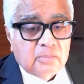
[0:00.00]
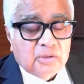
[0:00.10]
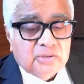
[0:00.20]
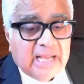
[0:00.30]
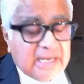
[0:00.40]

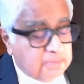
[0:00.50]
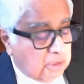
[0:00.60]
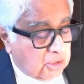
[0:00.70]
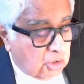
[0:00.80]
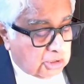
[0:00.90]
Because that
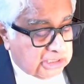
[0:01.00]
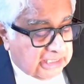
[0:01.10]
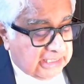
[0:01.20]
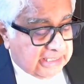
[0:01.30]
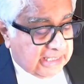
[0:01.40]

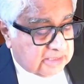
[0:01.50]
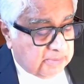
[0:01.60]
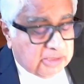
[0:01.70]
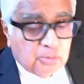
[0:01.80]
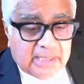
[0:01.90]
logically takes
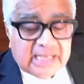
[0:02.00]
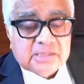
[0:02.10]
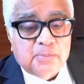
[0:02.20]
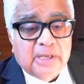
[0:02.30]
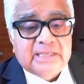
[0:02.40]
me to my
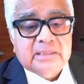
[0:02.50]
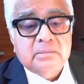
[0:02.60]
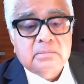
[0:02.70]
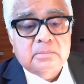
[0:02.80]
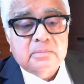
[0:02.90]
next point,
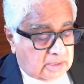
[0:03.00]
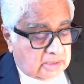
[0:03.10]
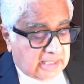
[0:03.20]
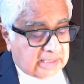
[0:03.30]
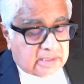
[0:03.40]

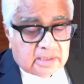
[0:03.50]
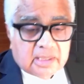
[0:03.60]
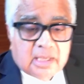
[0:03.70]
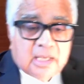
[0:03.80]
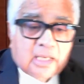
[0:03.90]
that
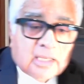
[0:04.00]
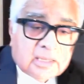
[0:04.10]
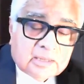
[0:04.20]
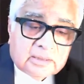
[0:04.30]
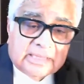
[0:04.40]

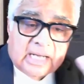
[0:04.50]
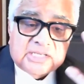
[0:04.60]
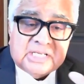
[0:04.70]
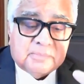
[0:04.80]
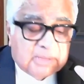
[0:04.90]
the
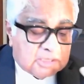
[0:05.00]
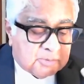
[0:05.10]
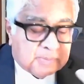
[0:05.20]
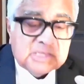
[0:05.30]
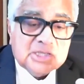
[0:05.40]
Ajit
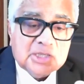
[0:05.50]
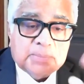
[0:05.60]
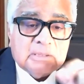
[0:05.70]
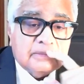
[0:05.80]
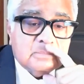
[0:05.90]
Mills
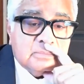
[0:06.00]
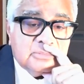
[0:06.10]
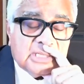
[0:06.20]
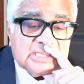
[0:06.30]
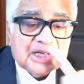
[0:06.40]
principle,
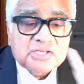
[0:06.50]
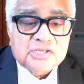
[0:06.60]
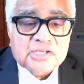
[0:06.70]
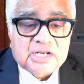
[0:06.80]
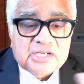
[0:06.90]
as
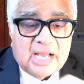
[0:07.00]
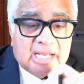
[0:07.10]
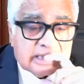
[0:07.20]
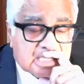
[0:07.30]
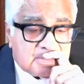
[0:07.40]
Justice Krishna
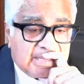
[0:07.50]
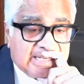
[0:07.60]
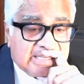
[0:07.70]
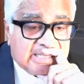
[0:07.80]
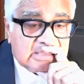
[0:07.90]
has
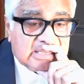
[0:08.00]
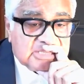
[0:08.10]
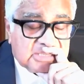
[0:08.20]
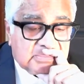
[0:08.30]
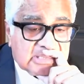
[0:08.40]
explained in
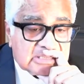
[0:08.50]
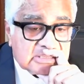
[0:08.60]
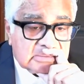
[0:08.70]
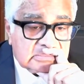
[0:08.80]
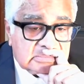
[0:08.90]
Ajit
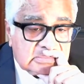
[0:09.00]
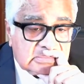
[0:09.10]
Mills,